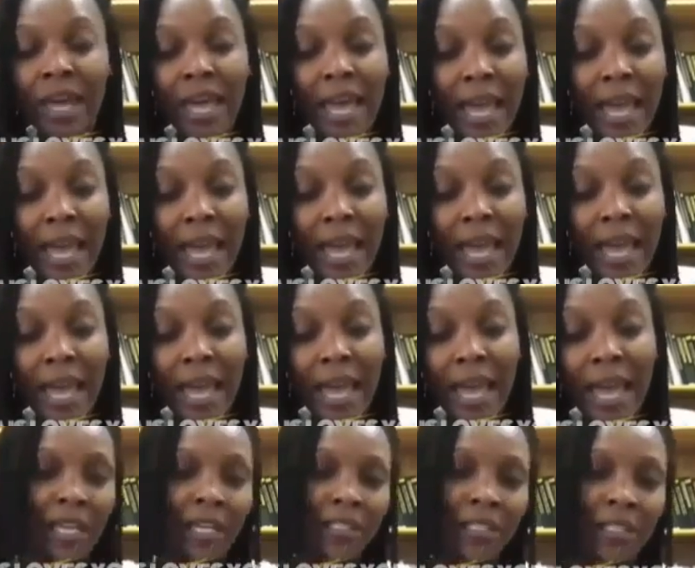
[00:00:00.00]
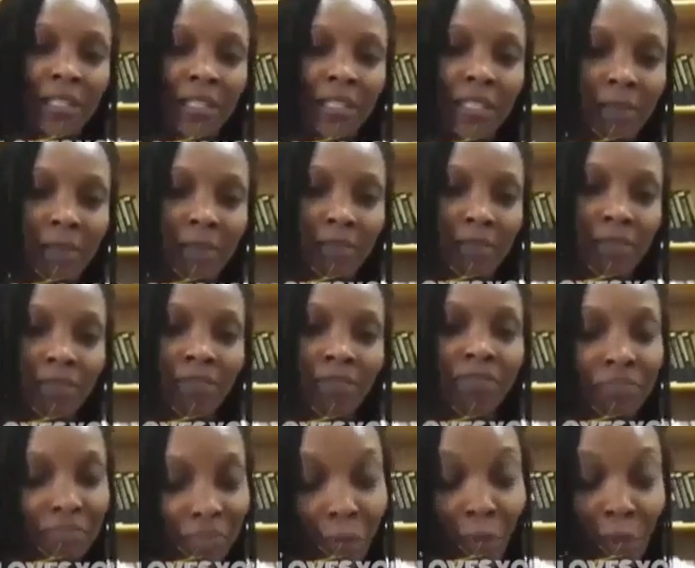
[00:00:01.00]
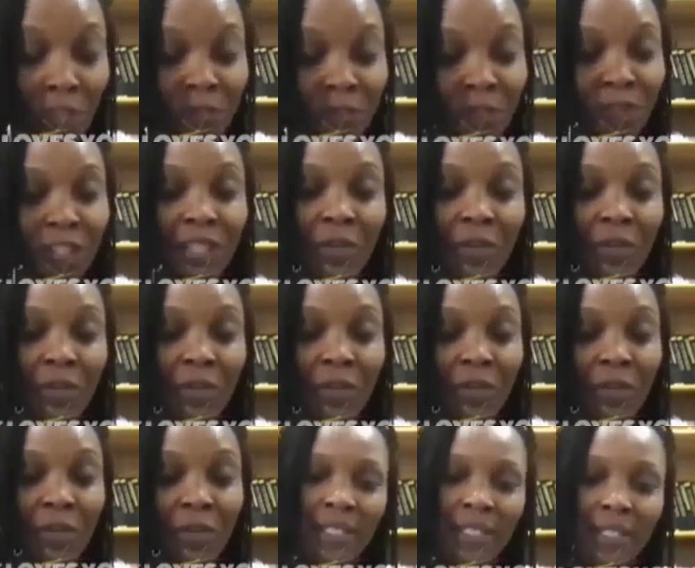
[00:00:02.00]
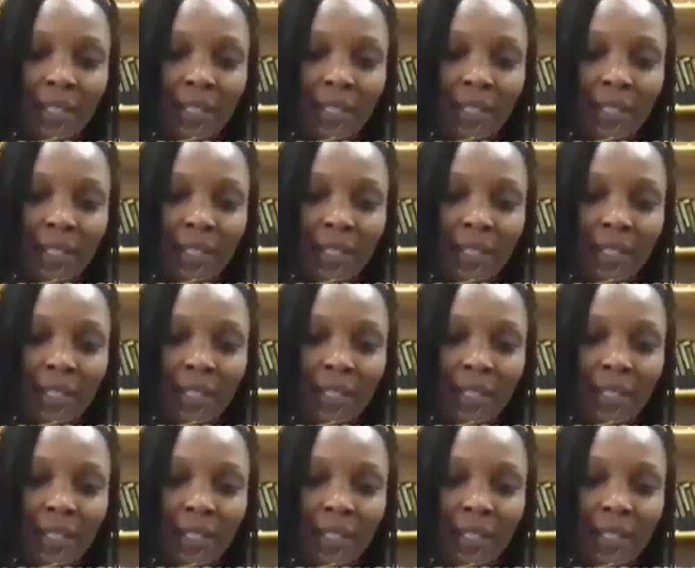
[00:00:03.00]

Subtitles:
investigators. It was funny when you said it,